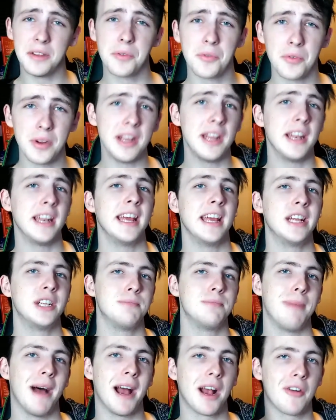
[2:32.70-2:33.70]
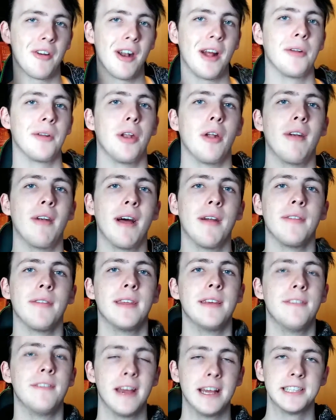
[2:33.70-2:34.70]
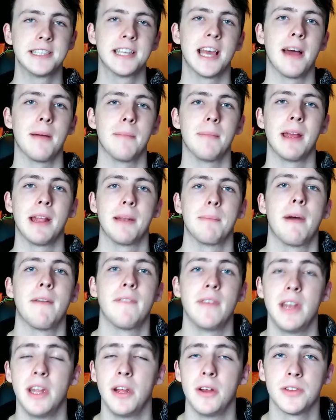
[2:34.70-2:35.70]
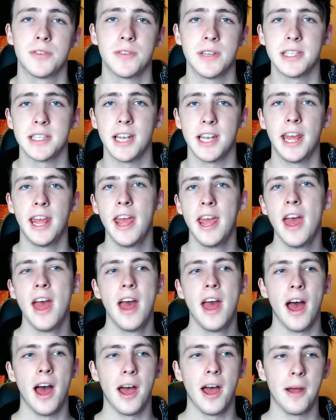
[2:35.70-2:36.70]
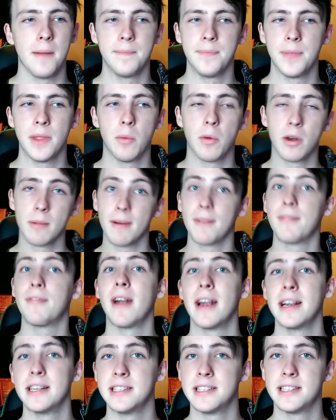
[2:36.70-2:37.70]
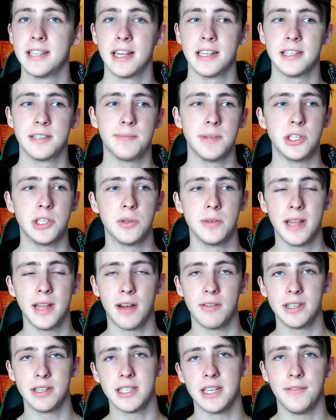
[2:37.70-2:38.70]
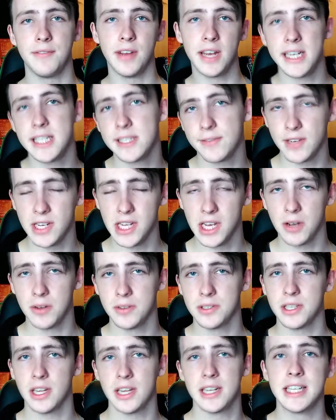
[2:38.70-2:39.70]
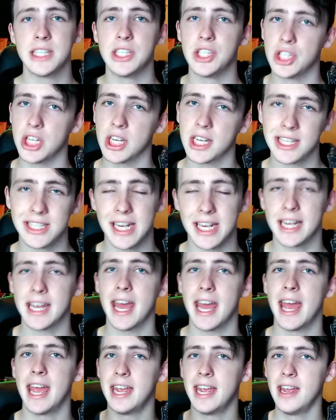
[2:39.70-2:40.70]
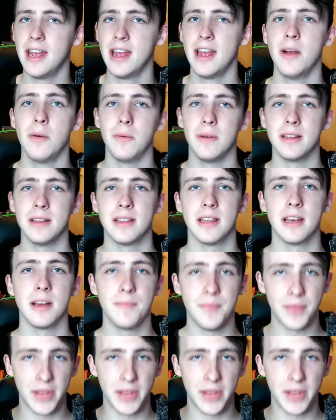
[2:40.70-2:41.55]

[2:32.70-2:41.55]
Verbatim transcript: the greenish background around the face cam in my videos recently. Um, one of my friends has been doing that recently for his videos, an Ninja JK, with um,